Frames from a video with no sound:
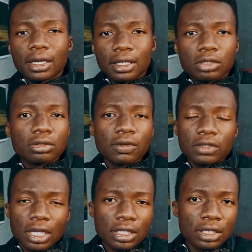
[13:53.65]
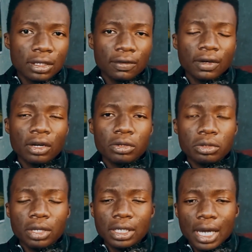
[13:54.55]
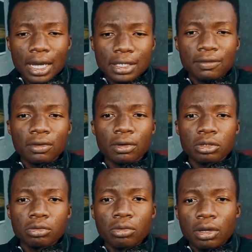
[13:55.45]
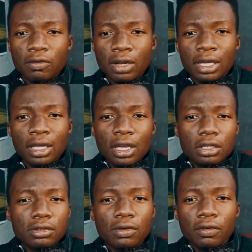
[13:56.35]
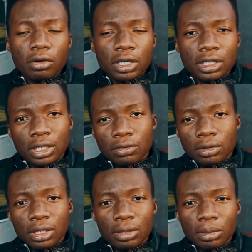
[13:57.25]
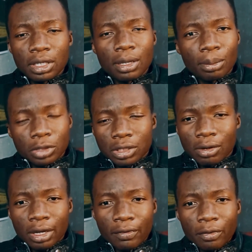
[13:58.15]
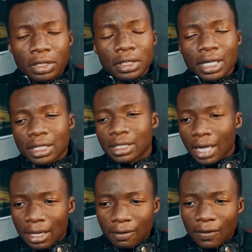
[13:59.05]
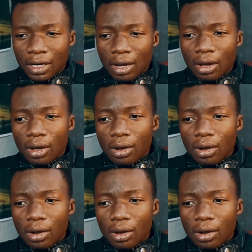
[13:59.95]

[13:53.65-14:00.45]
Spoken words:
they should have done it in the final, so that us viewers, we have like sort of connected with him in an emotional level when he does die in the final.